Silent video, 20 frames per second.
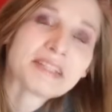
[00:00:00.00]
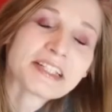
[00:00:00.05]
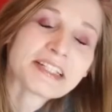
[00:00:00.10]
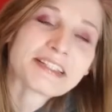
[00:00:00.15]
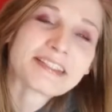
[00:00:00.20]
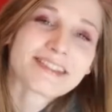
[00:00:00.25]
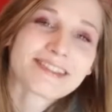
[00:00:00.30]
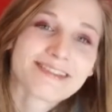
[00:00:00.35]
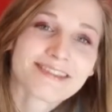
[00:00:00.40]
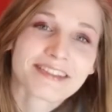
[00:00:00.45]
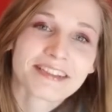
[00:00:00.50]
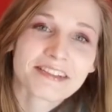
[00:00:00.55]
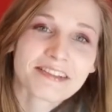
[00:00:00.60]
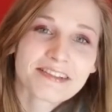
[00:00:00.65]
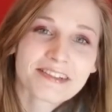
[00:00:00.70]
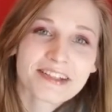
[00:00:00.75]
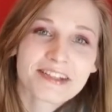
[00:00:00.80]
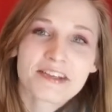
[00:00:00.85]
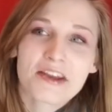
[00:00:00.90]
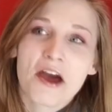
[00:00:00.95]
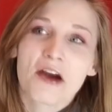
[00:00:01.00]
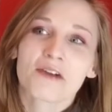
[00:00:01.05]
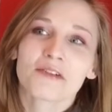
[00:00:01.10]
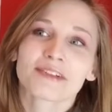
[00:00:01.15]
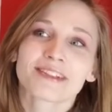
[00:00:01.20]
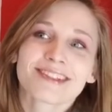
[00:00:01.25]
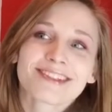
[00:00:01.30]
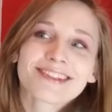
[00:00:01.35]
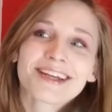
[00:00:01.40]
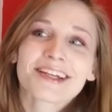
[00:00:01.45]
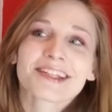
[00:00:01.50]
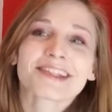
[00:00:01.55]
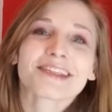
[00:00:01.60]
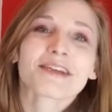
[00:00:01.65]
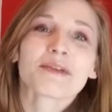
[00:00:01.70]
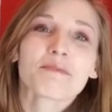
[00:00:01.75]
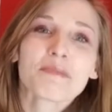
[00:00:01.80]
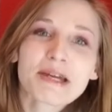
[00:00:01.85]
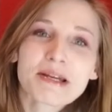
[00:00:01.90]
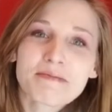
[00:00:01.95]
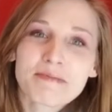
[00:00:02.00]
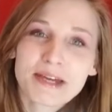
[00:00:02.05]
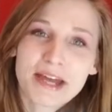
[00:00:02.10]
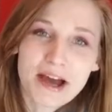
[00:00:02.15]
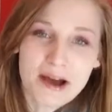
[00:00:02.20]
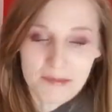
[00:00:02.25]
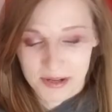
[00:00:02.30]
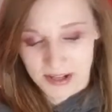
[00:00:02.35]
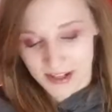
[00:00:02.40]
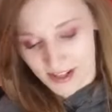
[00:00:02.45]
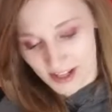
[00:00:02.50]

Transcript: It's, you know, it's a nice little pick-me-up.